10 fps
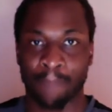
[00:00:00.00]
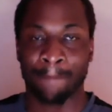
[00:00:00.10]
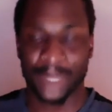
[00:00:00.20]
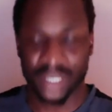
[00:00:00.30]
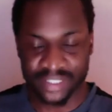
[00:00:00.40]

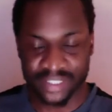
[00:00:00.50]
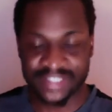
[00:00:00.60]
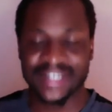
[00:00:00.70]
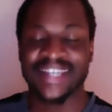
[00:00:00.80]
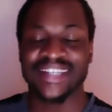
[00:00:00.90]

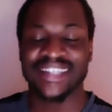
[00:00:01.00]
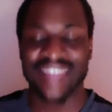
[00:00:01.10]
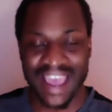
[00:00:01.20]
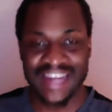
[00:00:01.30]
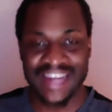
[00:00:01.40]
Bust
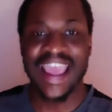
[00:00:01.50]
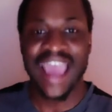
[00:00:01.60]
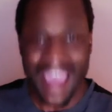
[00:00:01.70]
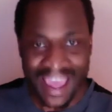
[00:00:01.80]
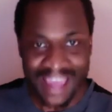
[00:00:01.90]
that
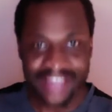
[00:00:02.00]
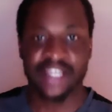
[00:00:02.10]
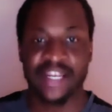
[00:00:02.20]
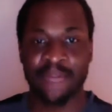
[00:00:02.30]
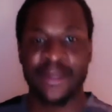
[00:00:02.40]

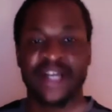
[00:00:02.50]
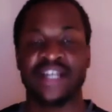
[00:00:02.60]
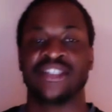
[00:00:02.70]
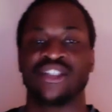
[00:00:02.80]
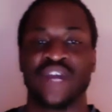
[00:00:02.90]
ass. Let my
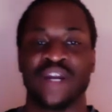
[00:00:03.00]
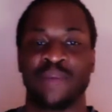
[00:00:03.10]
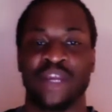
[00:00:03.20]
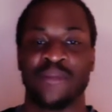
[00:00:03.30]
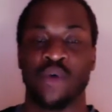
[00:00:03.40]
cousin try to
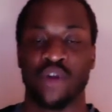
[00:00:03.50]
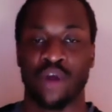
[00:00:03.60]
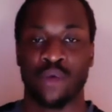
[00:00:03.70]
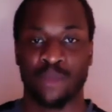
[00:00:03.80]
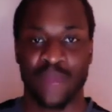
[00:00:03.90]
play me
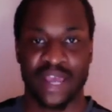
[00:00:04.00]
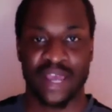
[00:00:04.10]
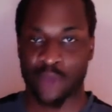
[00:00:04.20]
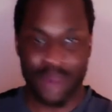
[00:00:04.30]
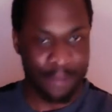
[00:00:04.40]
one-on-one
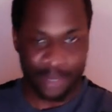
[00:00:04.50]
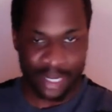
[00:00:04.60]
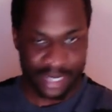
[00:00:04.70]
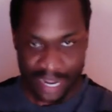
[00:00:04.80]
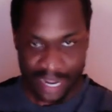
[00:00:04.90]
basketball. I'm not
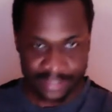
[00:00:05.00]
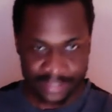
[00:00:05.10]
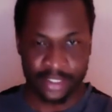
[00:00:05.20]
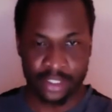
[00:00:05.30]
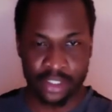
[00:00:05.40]
playing
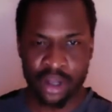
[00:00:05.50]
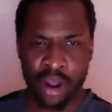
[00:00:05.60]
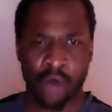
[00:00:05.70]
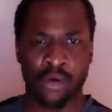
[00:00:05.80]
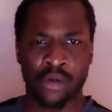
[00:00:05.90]
nice.
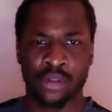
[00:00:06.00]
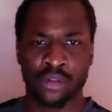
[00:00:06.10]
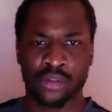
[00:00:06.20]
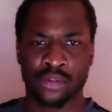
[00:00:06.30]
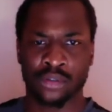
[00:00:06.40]

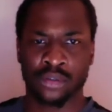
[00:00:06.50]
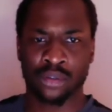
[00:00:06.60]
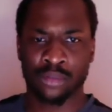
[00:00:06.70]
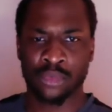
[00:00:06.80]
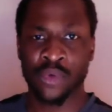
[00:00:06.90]
No.
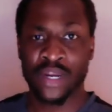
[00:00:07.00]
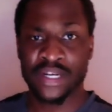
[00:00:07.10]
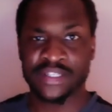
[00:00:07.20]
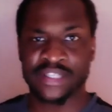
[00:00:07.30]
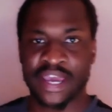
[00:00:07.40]
I'm going to win
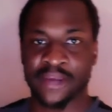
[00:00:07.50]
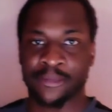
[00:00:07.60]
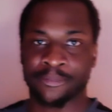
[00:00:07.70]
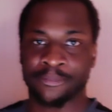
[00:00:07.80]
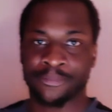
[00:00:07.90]
this
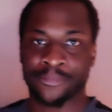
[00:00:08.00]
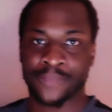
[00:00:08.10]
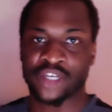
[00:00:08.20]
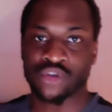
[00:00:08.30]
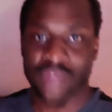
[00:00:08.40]
game
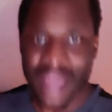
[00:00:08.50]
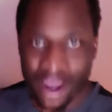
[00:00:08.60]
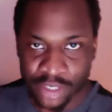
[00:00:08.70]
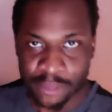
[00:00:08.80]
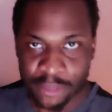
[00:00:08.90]
because you
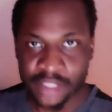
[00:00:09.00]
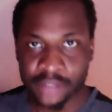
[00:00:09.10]
doubted me.